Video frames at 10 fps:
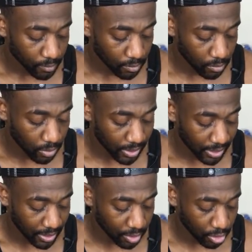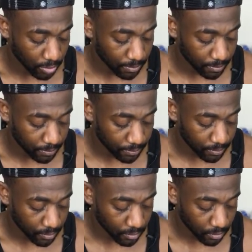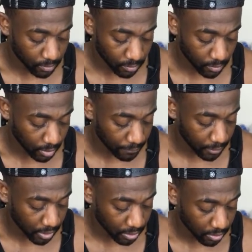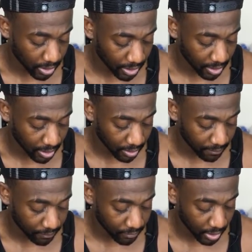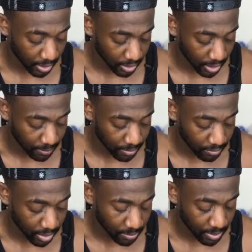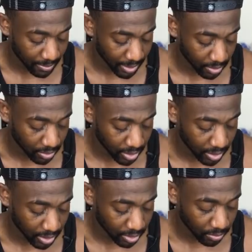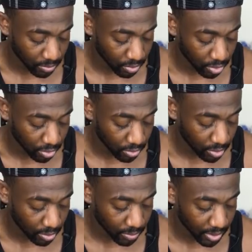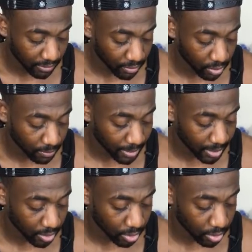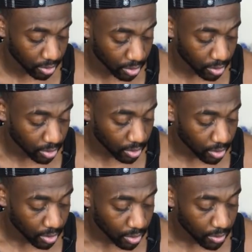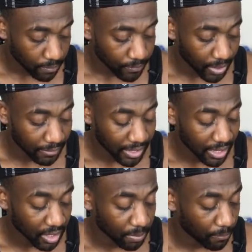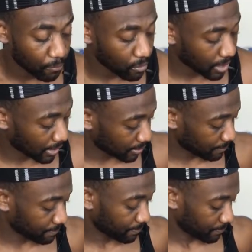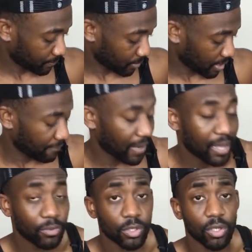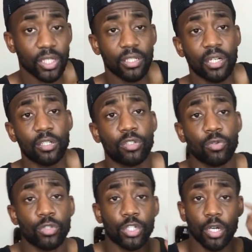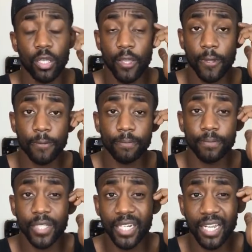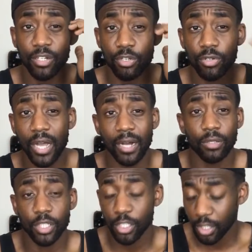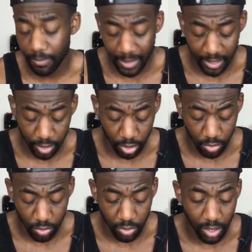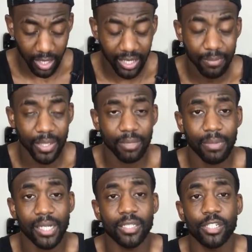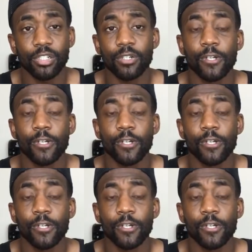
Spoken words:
or take the job? If you'd still take it, then can we really be mad at Ollie since we all knew he was never a good manager? I've said this before, guys. If I was Ole Gunnar Solskjaer, yeah, and I knew that I was a shit manager or a limited manager,